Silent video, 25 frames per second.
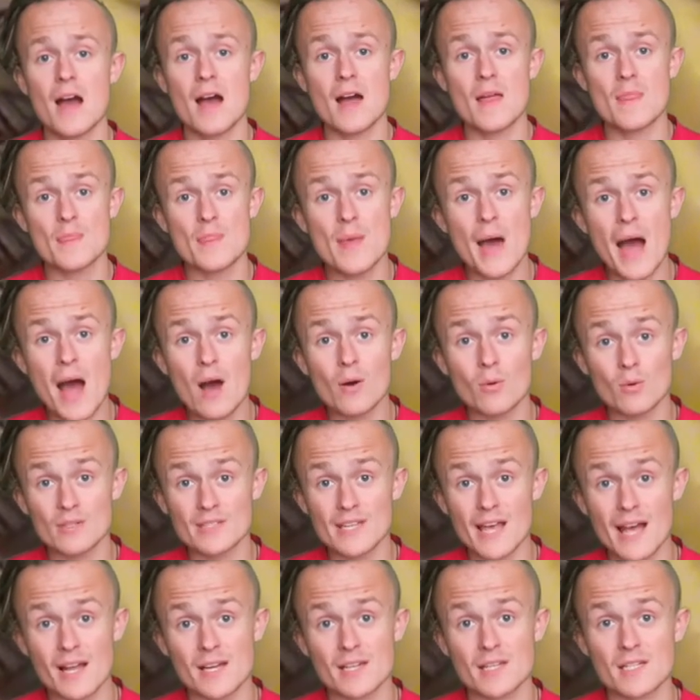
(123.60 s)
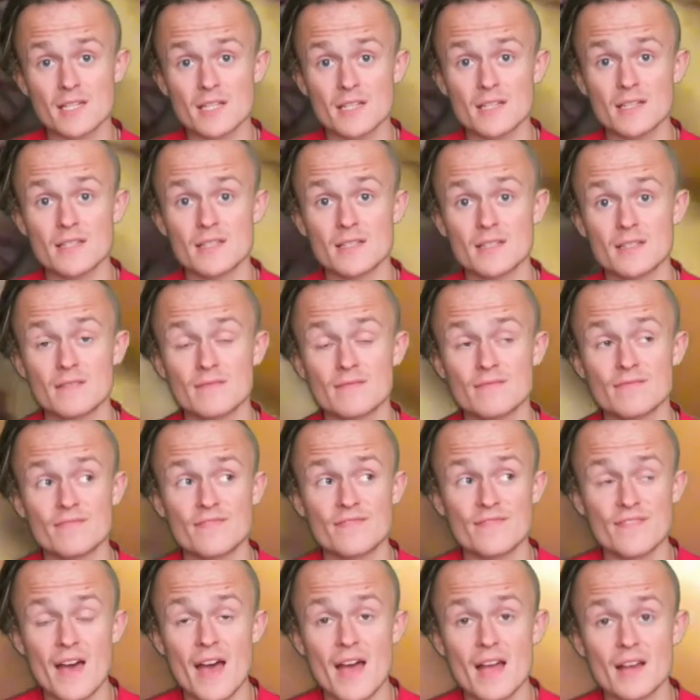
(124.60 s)
And that was actually
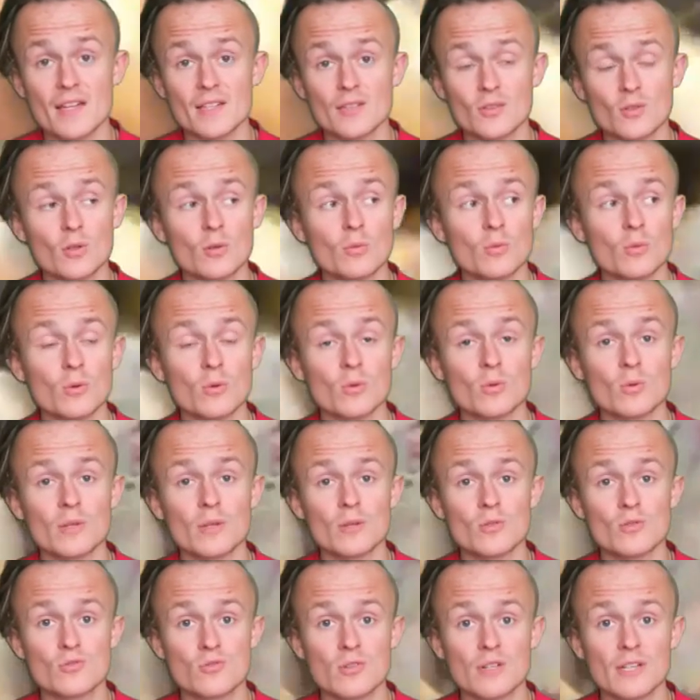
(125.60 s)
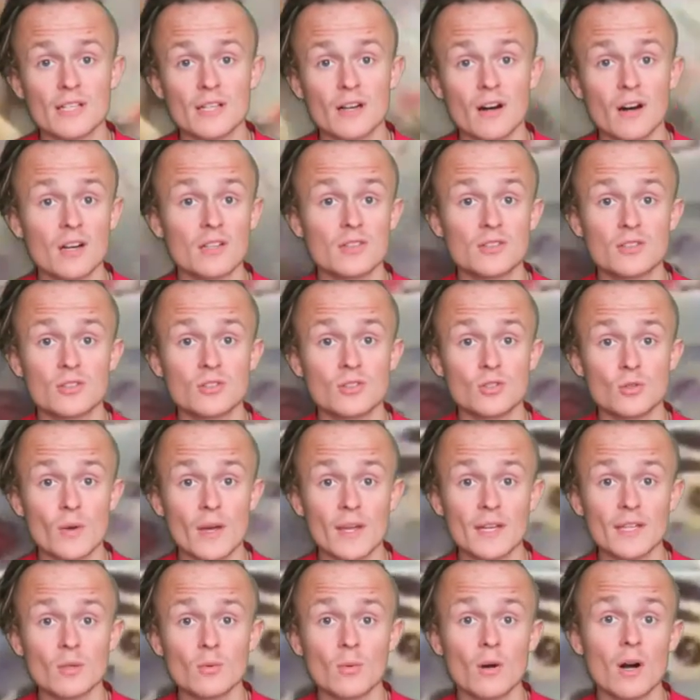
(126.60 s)
fairly normal. It was really hard to do
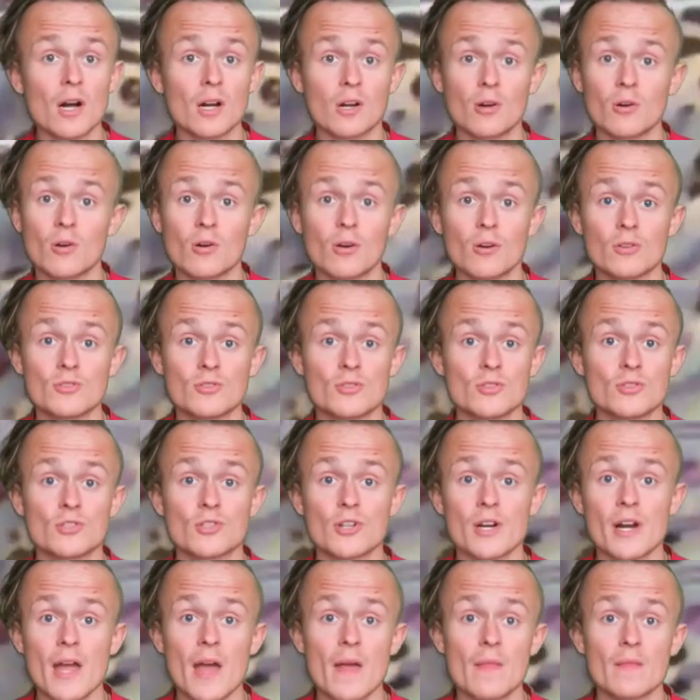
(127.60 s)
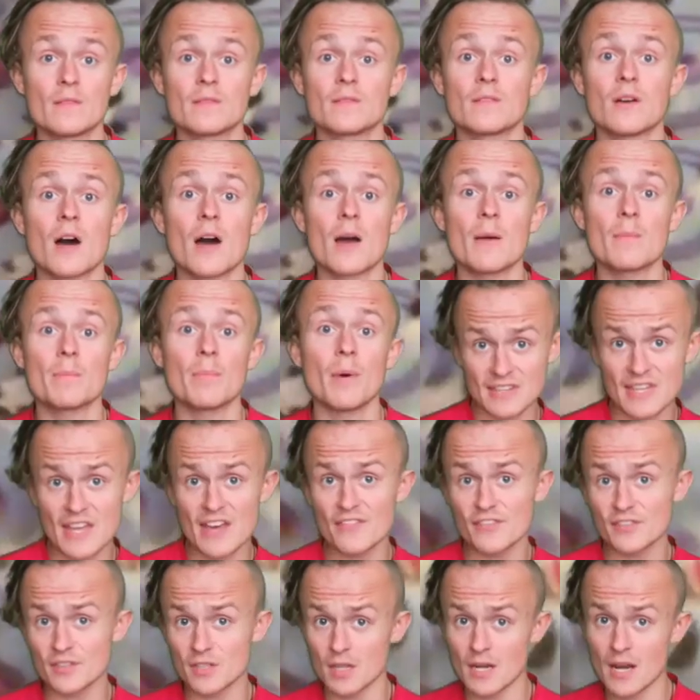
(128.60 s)
any work or concentrate at the time.
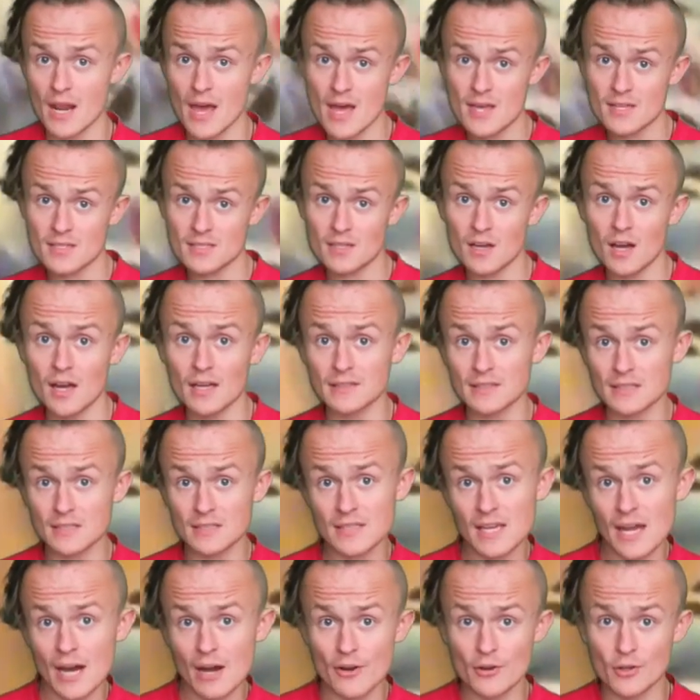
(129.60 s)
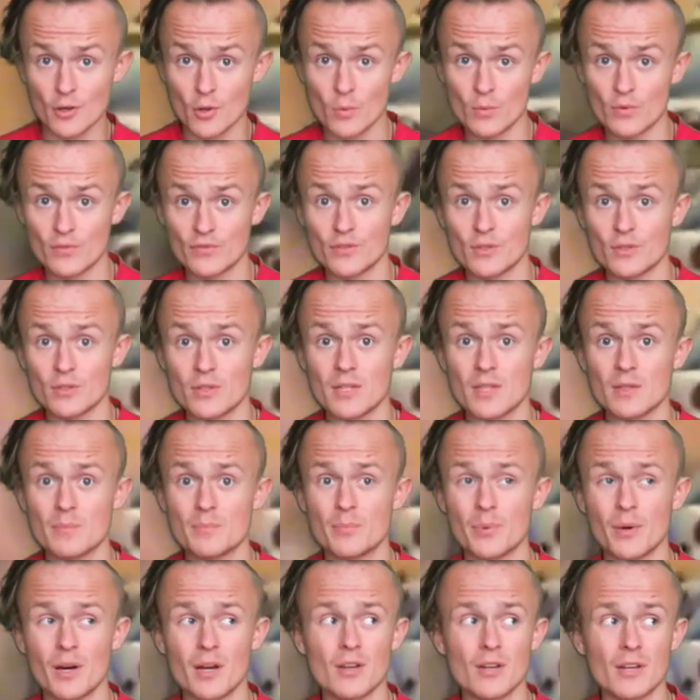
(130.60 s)
Nevertheless, I did carry on with
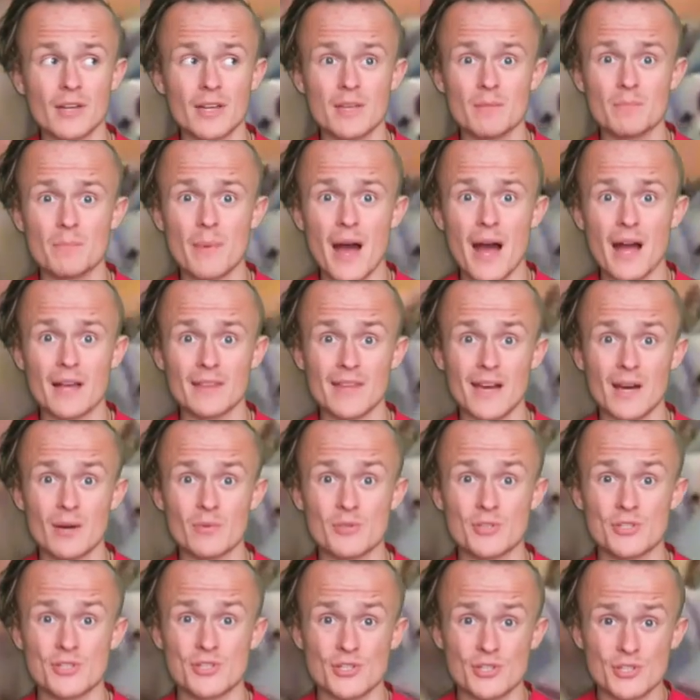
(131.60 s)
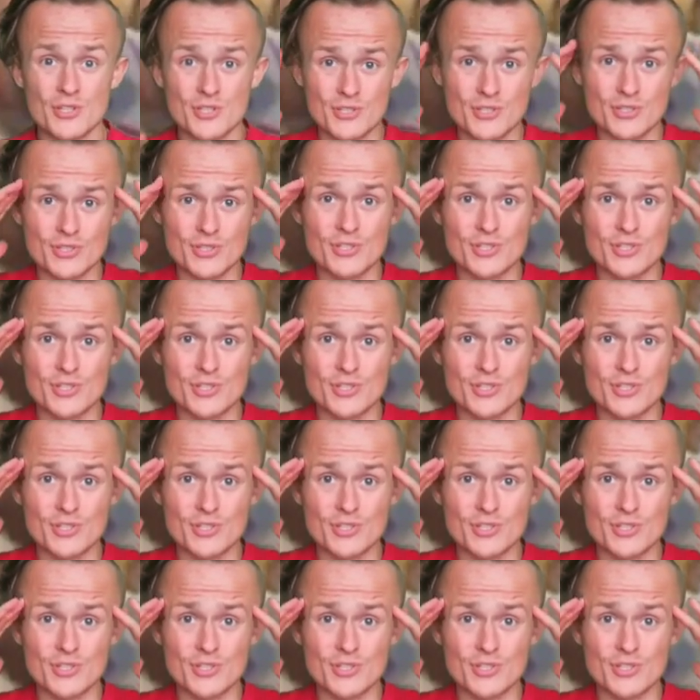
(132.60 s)
uni, but looking back, that was just